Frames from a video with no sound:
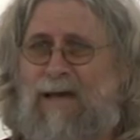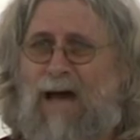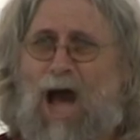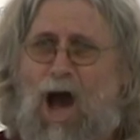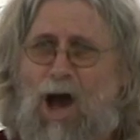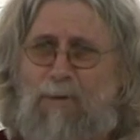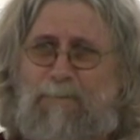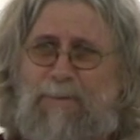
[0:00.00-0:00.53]

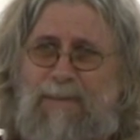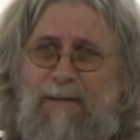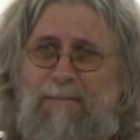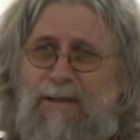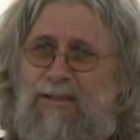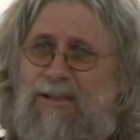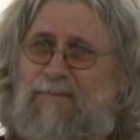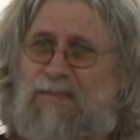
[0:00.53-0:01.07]
Hope in the
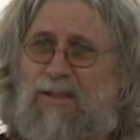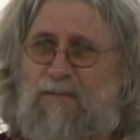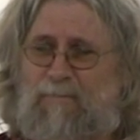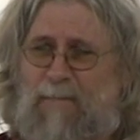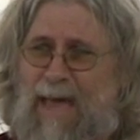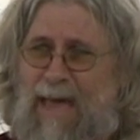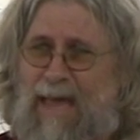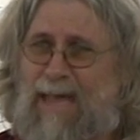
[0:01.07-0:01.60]
midst of
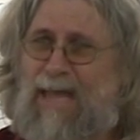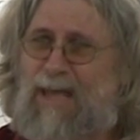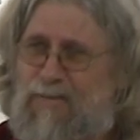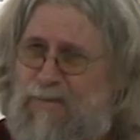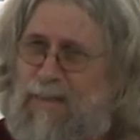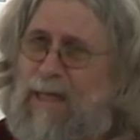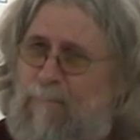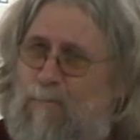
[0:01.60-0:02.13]
despair.
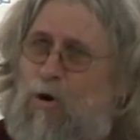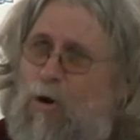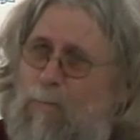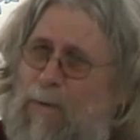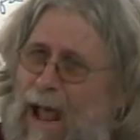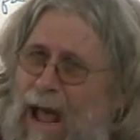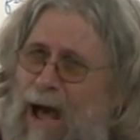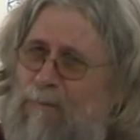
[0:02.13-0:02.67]
Is there more
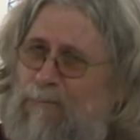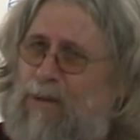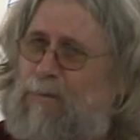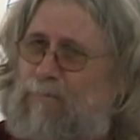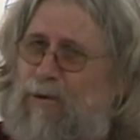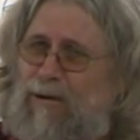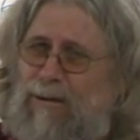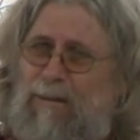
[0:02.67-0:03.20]
powerful a
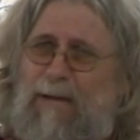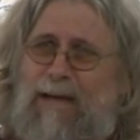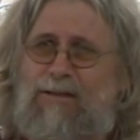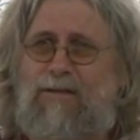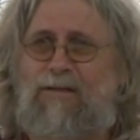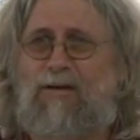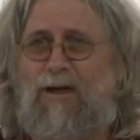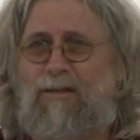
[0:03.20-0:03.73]

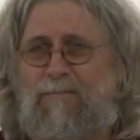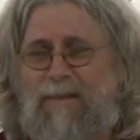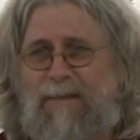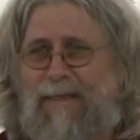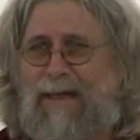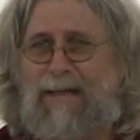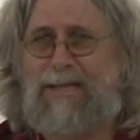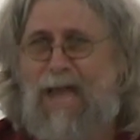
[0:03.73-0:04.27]
proclamation of the gospel than
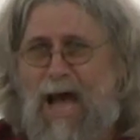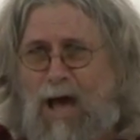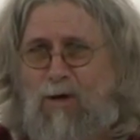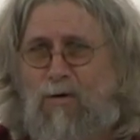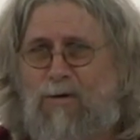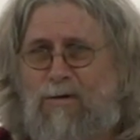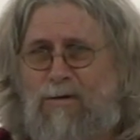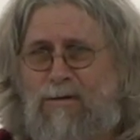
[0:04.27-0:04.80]
that?
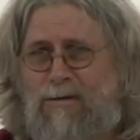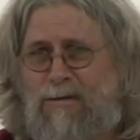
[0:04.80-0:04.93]
No.